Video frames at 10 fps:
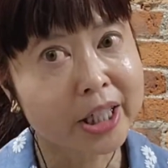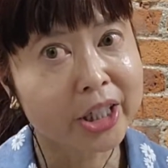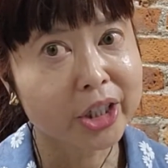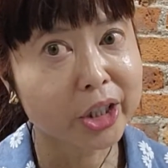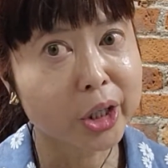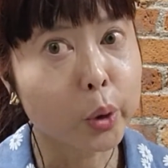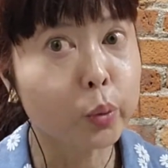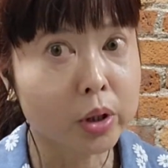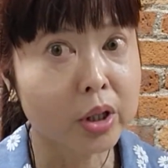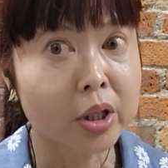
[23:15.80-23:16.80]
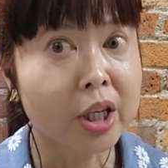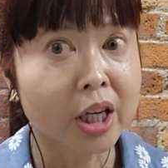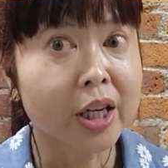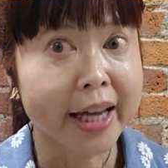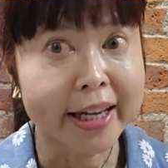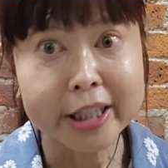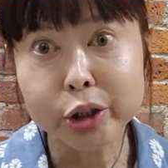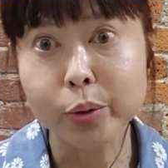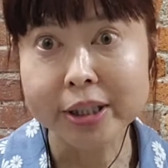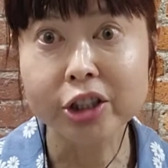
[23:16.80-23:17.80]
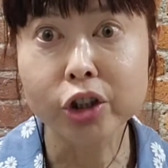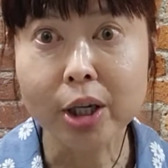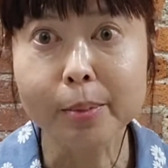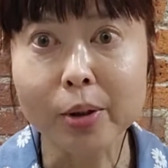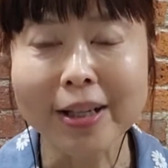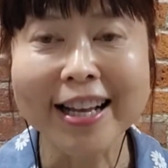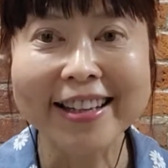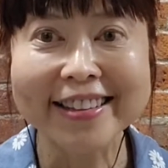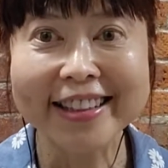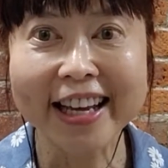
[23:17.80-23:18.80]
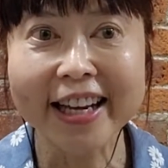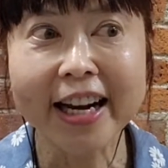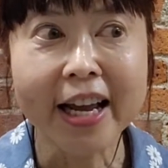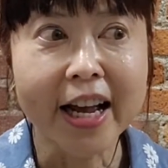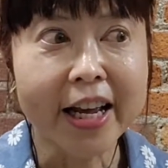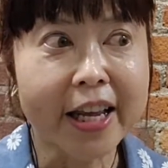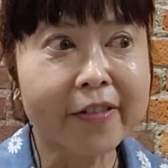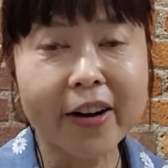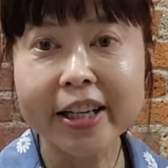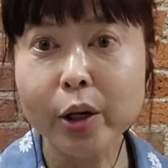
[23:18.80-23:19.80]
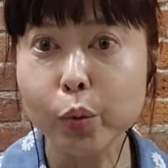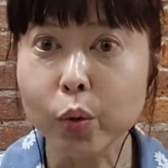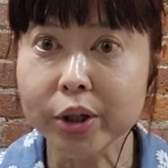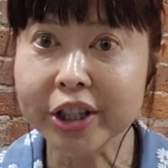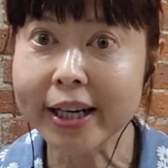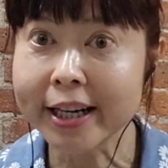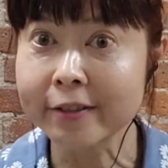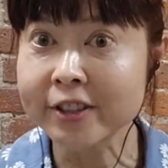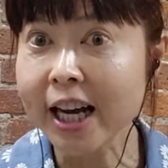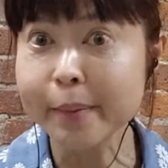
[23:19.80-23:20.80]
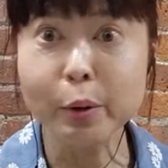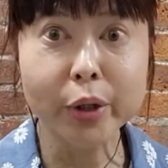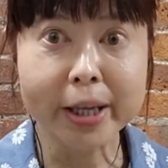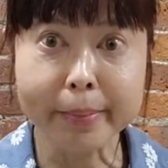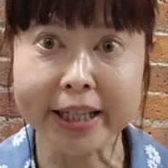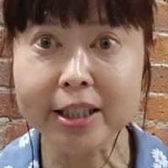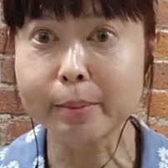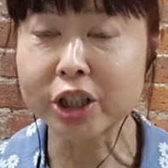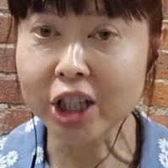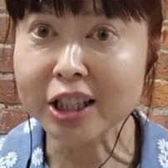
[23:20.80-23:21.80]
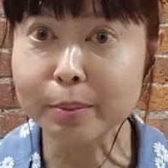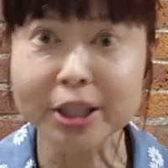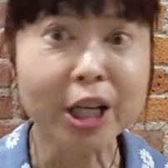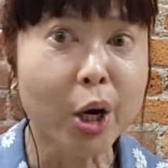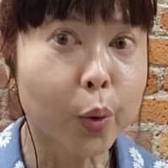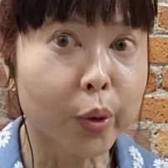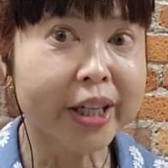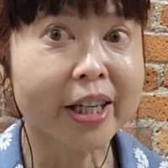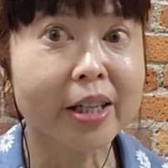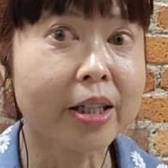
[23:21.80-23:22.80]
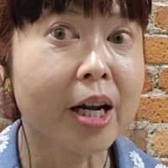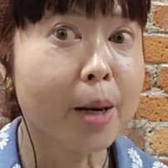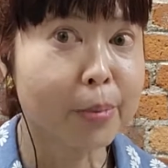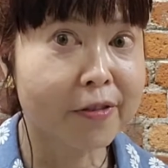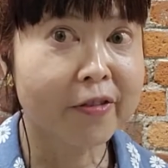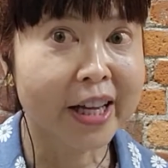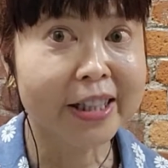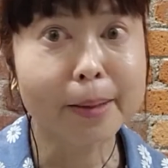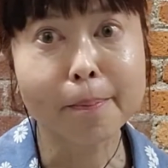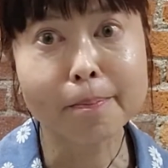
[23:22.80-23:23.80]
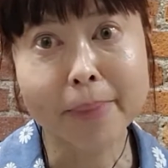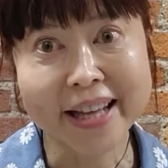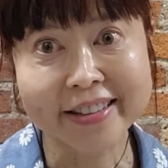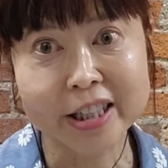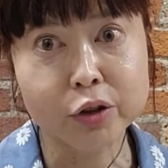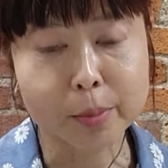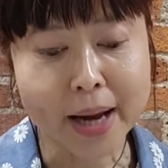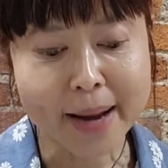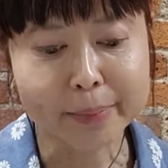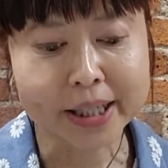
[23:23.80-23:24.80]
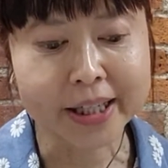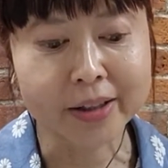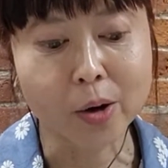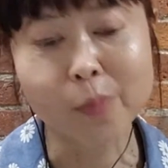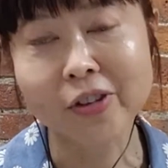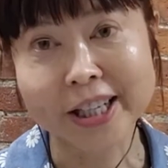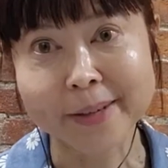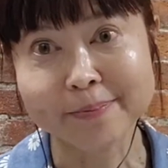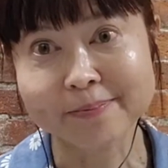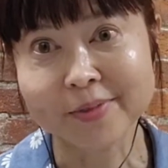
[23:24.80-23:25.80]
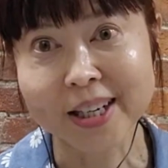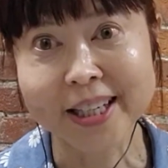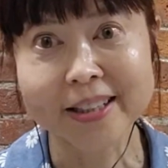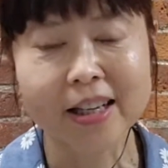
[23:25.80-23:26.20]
we're headed towards trouble, then if I can warn you ahead of time and we can make some adjustments, we can prevent bad things from happening, hopefully, right?